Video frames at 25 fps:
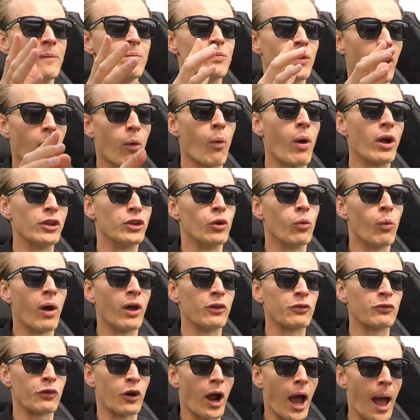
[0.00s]
are what you want
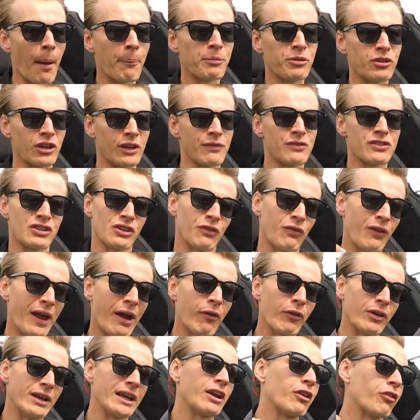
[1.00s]
for upshifts, the
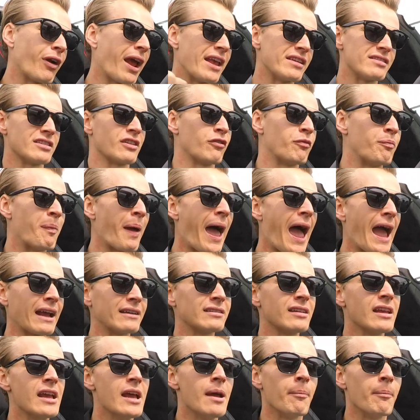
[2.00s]
very aggressive bangs,